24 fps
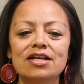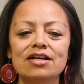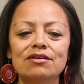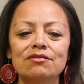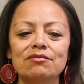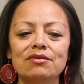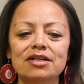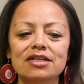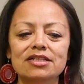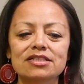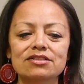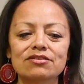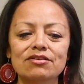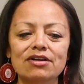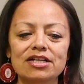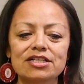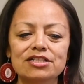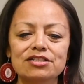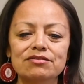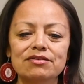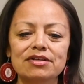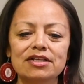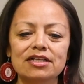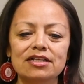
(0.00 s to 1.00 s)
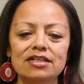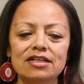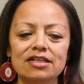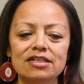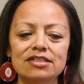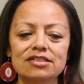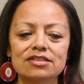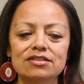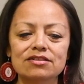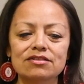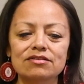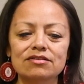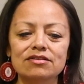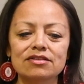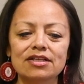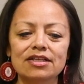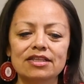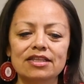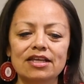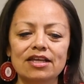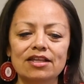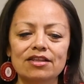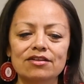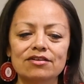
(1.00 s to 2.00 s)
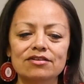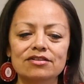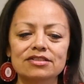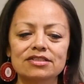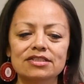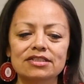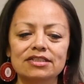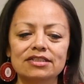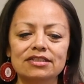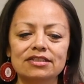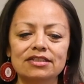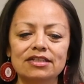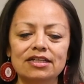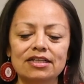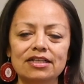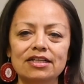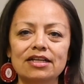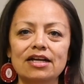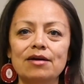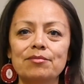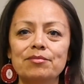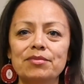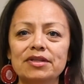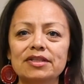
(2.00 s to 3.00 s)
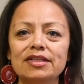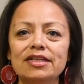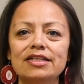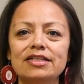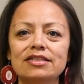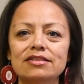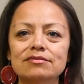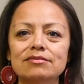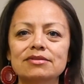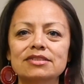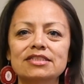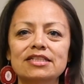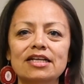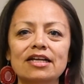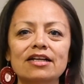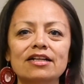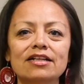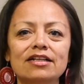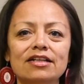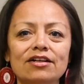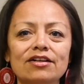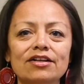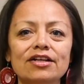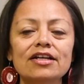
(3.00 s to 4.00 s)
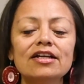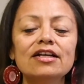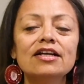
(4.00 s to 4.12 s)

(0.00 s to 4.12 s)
one is graduated high school, and the other is up at Ladysmith Secondary.